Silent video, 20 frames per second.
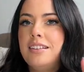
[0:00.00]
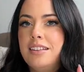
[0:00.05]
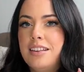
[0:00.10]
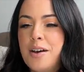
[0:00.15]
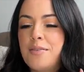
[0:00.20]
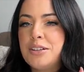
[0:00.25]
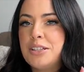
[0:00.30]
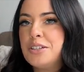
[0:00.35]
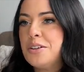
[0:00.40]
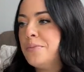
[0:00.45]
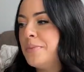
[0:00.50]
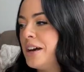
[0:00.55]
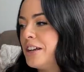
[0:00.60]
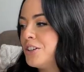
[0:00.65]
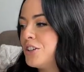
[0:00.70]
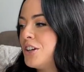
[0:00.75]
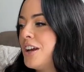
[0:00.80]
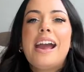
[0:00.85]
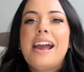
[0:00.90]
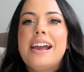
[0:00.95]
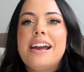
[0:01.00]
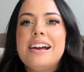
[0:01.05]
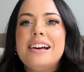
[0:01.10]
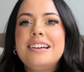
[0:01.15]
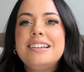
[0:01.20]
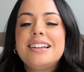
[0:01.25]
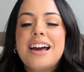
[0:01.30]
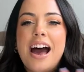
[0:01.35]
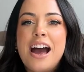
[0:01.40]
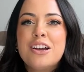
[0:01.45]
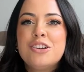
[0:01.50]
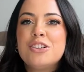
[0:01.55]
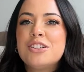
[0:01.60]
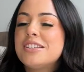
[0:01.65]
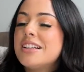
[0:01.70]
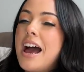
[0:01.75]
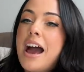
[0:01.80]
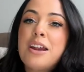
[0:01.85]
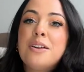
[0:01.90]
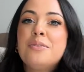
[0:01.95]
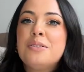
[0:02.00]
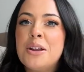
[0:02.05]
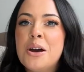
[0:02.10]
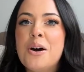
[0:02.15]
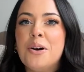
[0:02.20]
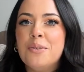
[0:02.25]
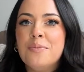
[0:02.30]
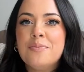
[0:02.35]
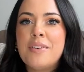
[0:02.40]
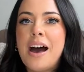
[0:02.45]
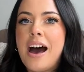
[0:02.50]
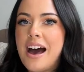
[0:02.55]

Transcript: Love it so much. And I just, I don't know.